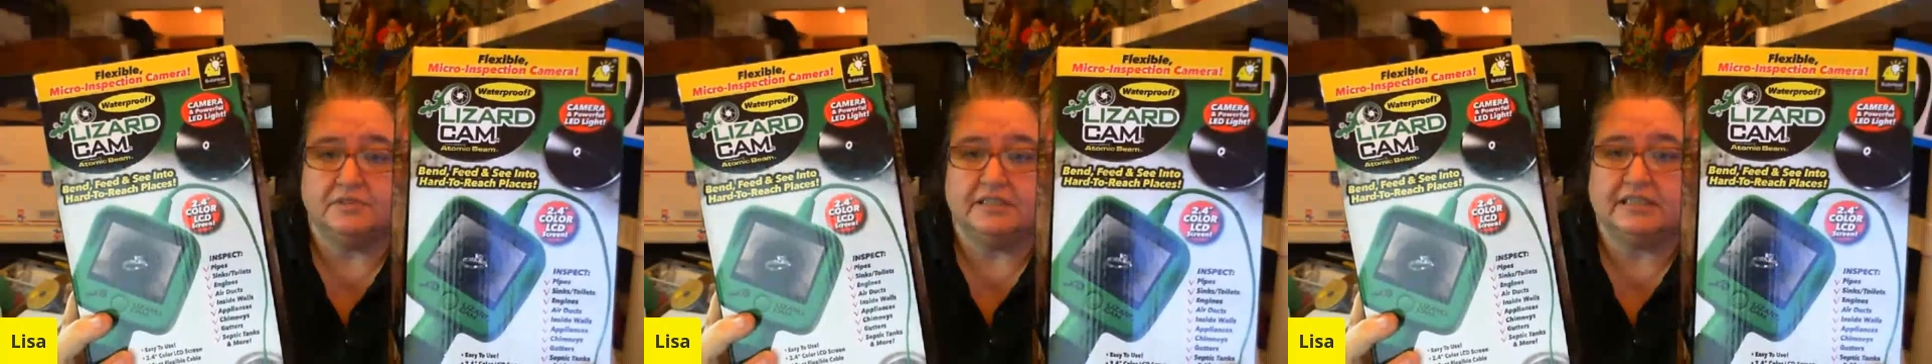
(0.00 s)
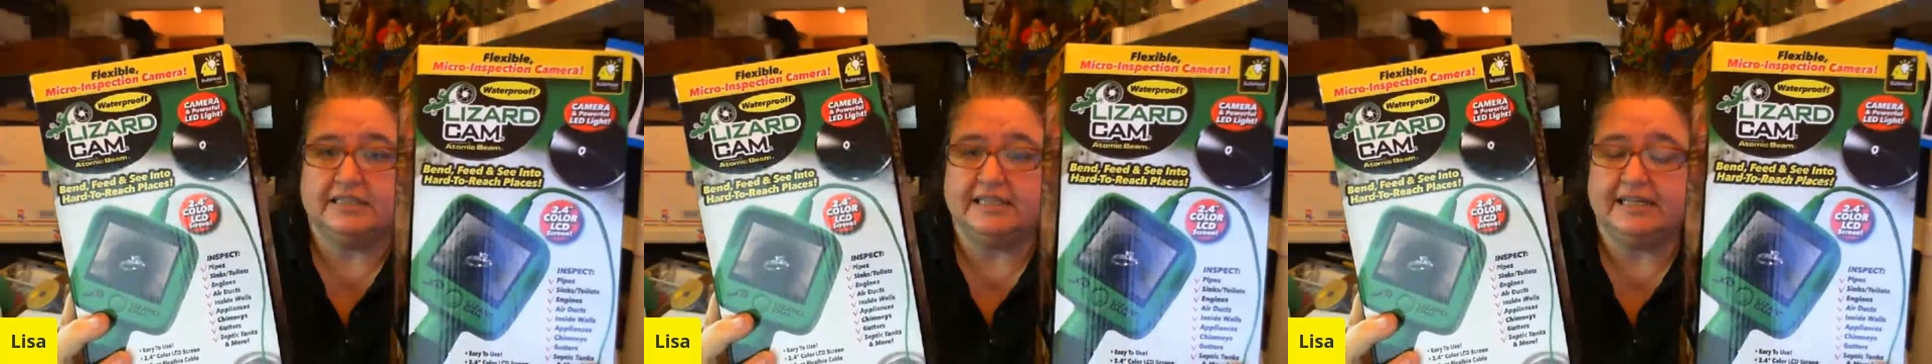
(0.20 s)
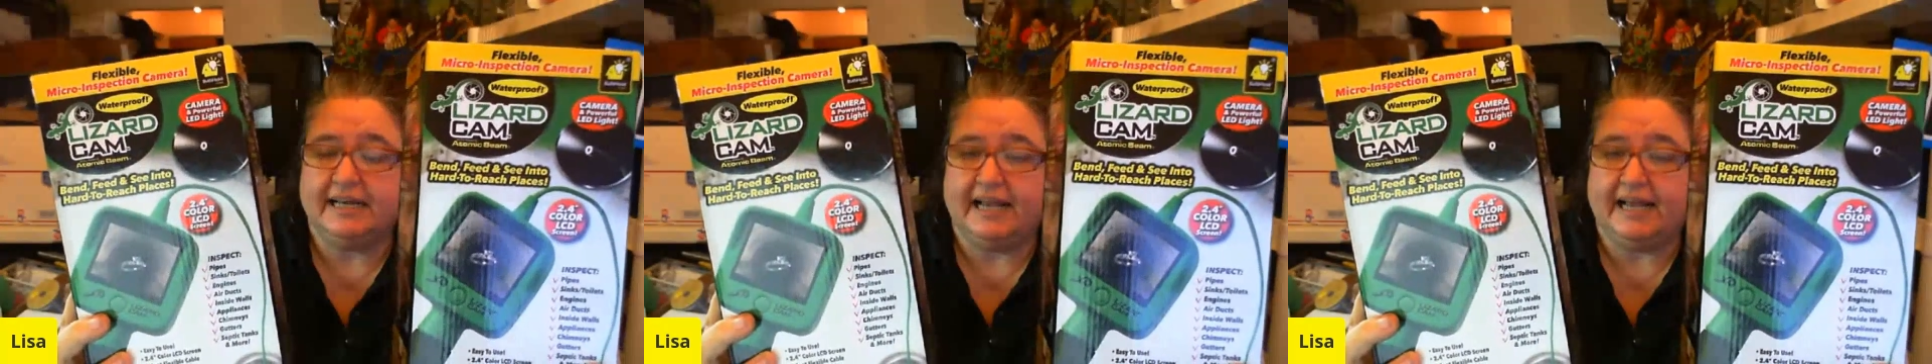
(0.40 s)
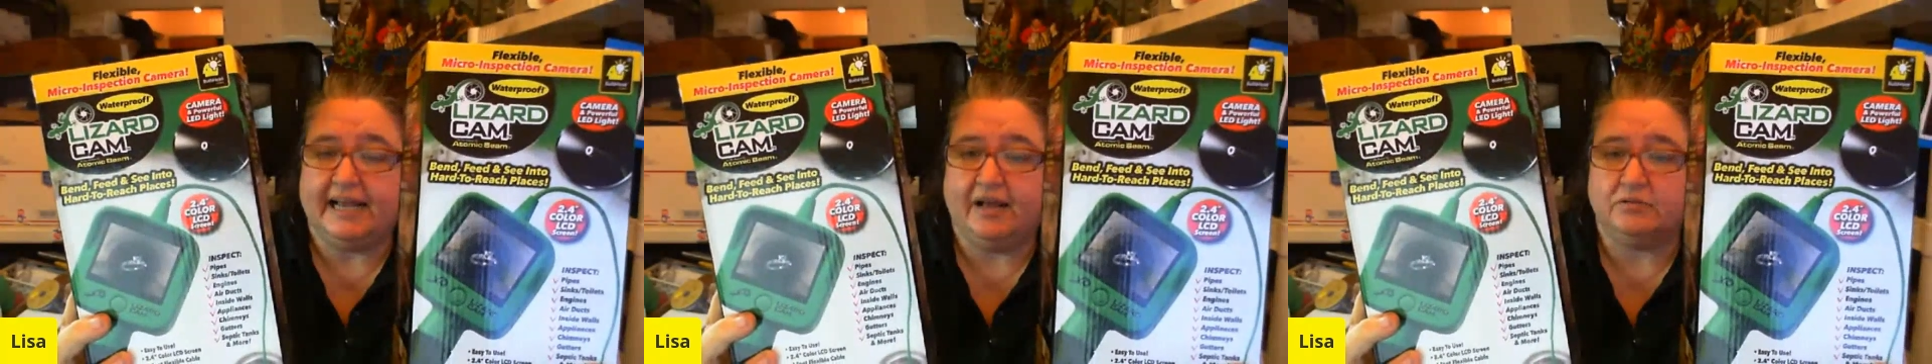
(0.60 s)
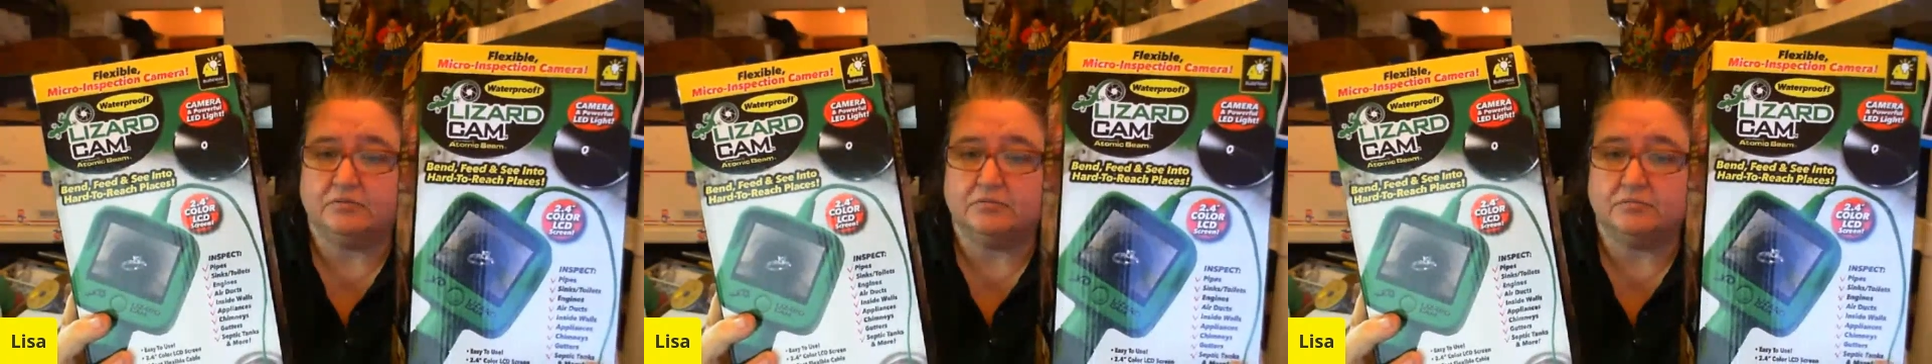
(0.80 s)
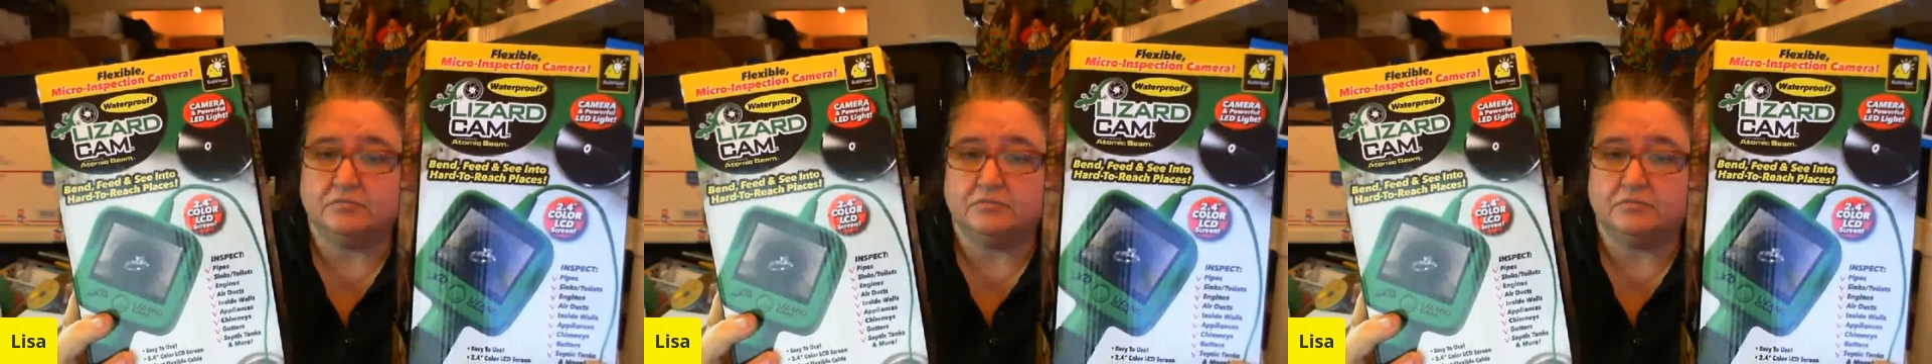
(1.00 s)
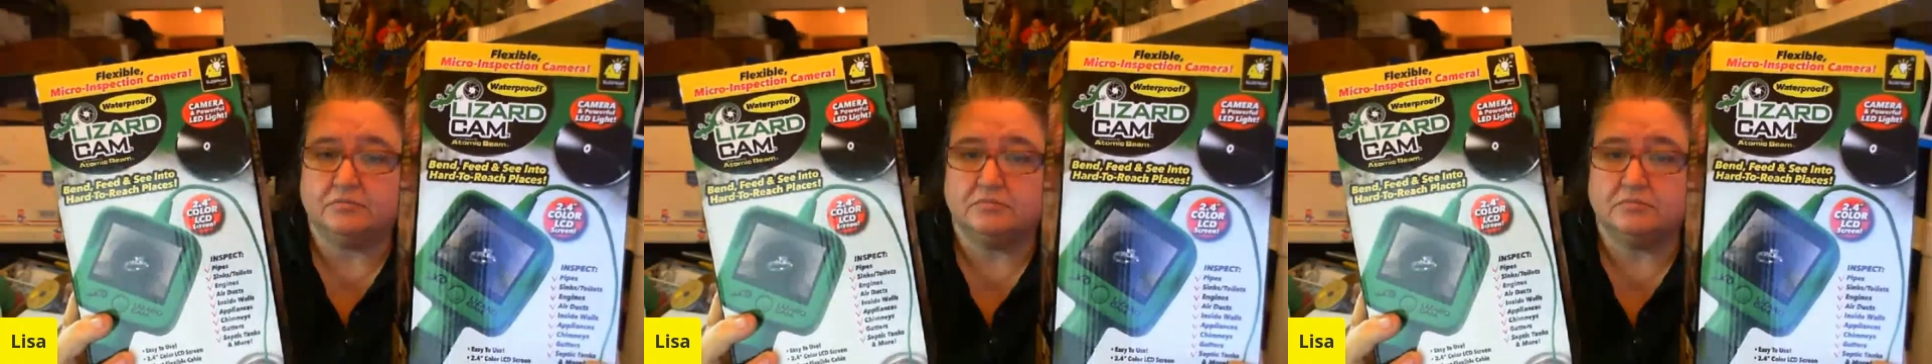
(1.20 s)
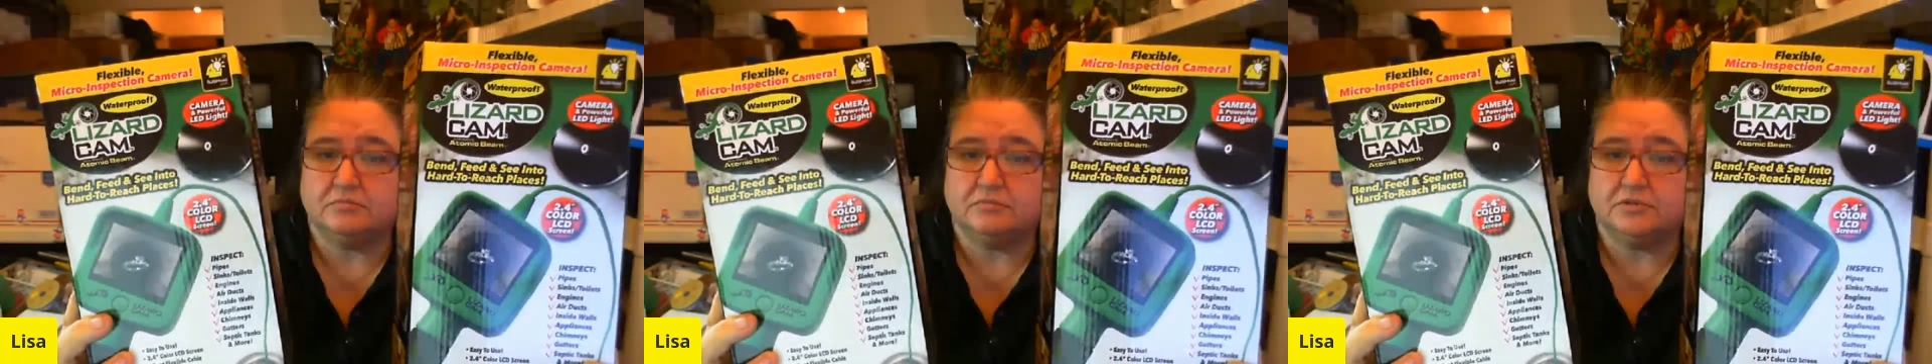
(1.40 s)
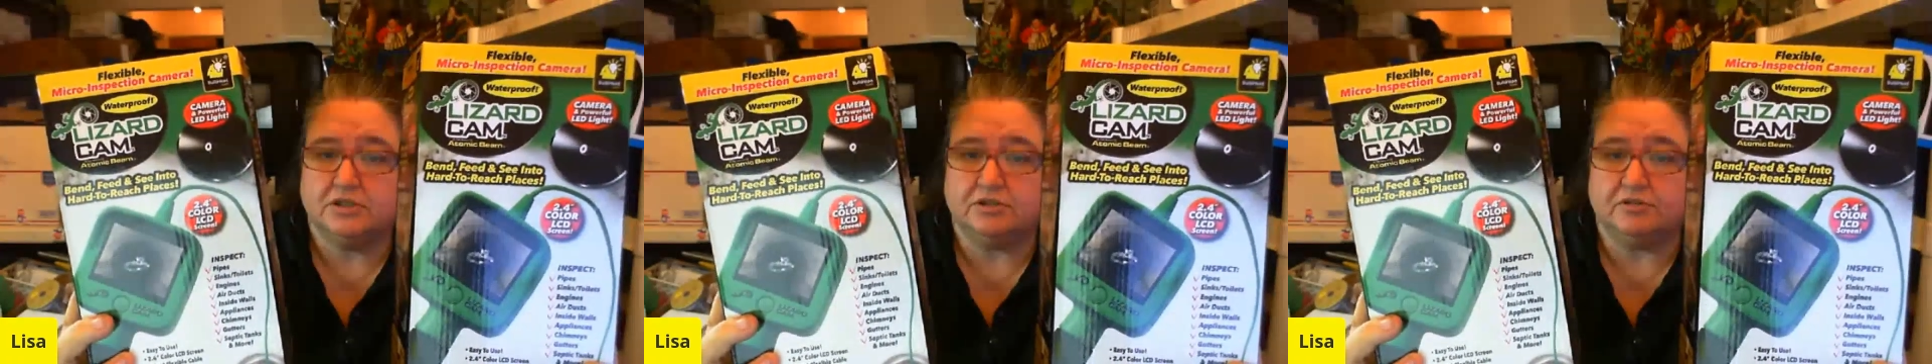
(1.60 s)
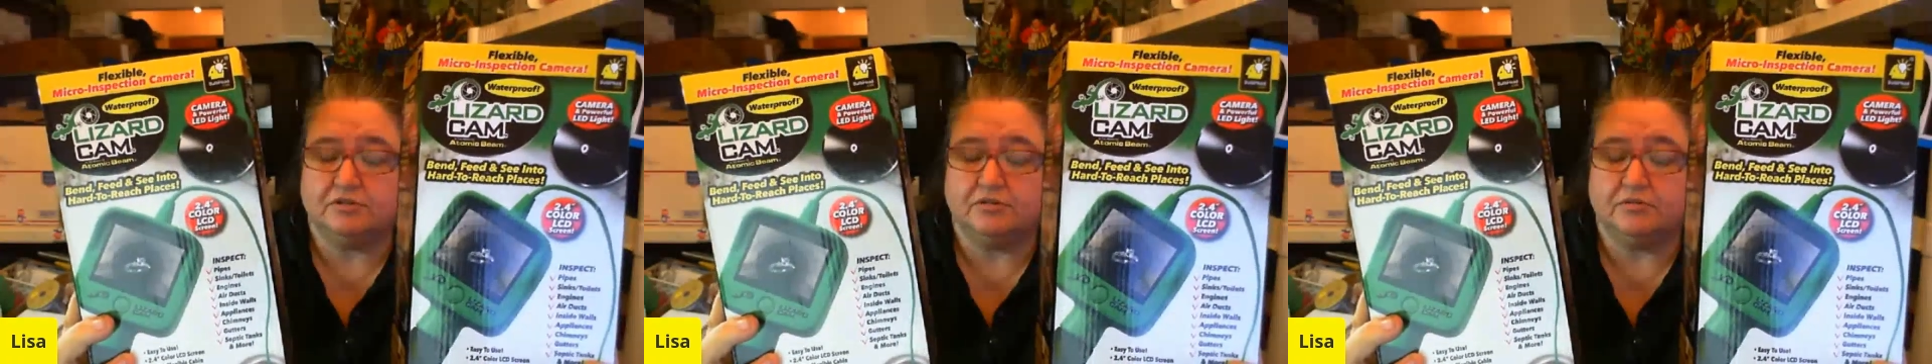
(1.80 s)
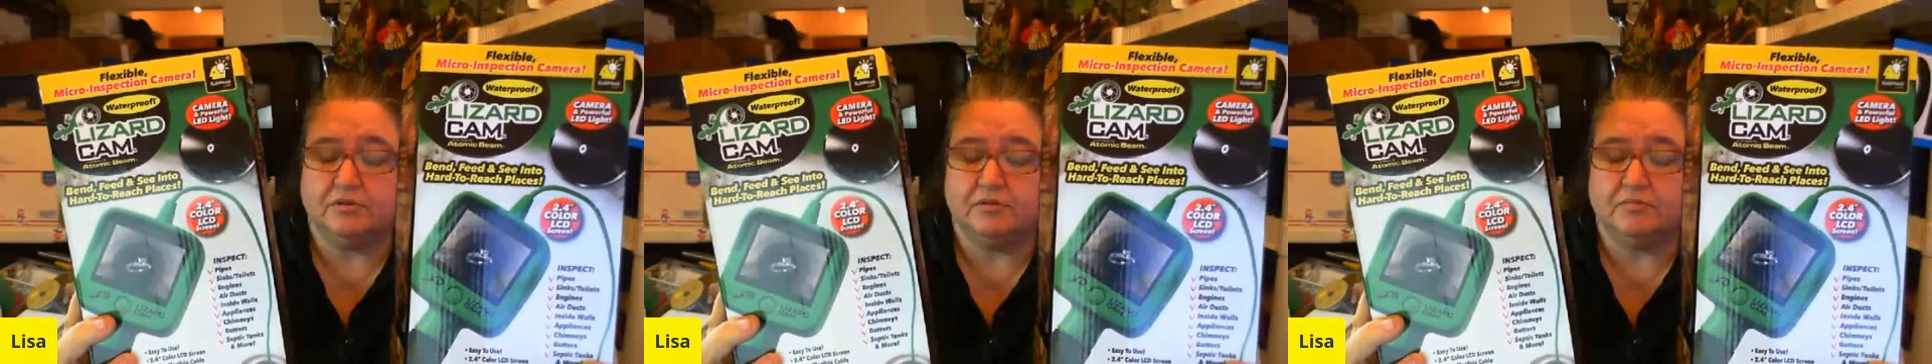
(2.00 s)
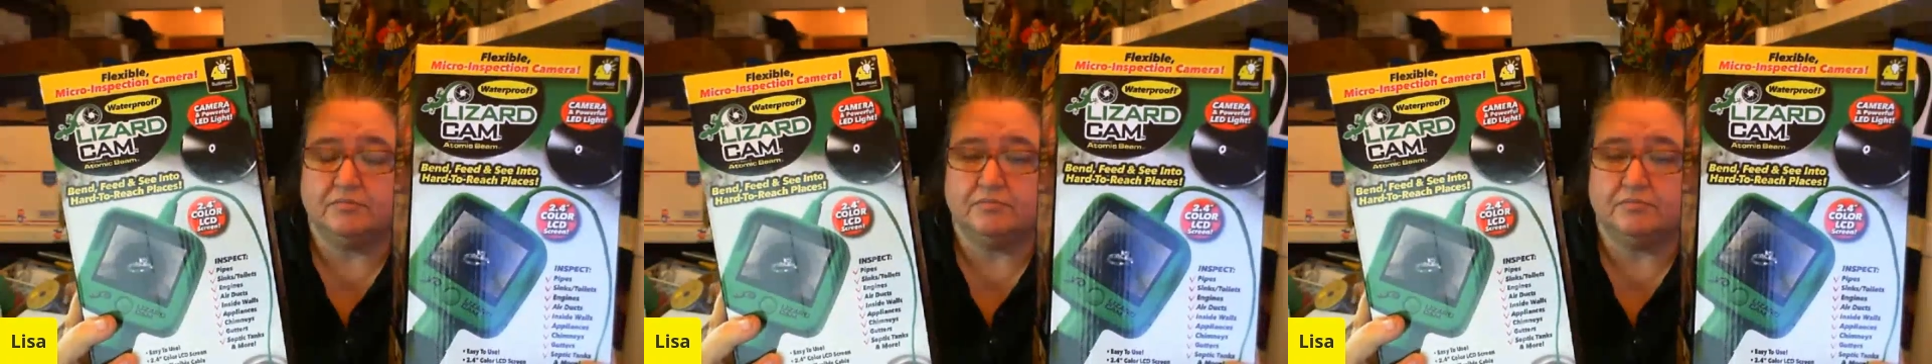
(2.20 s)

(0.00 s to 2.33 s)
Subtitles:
clean out your